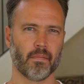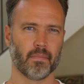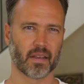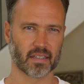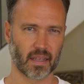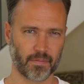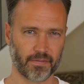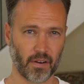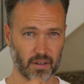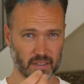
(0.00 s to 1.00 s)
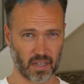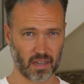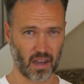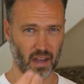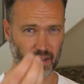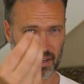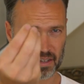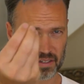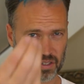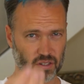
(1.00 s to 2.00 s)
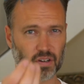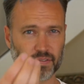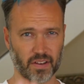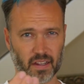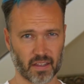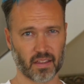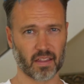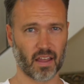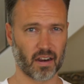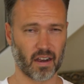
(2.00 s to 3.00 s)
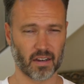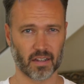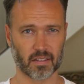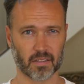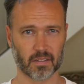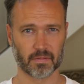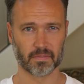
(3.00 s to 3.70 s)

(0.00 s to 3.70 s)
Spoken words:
because I'm focusing on serving that audience.